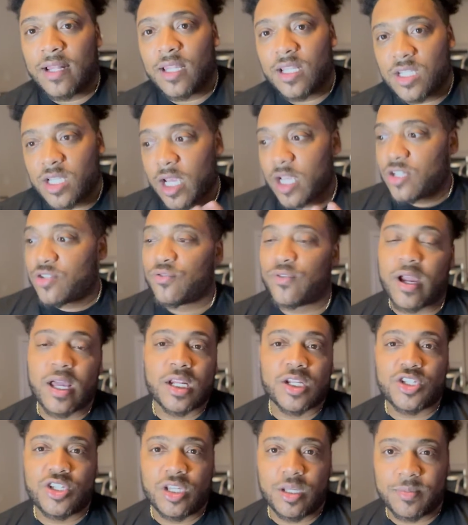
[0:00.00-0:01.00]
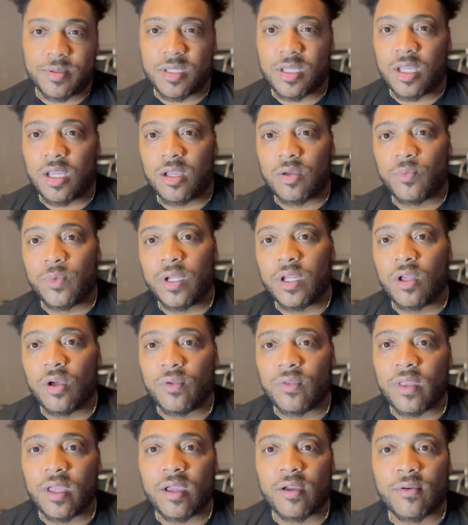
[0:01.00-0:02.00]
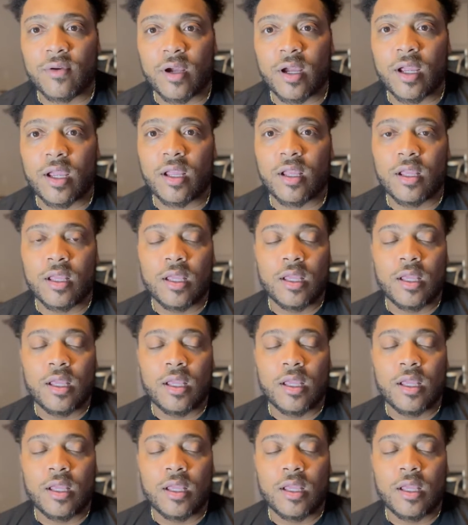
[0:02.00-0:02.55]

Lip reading: They changed around the chipset. We know that, right?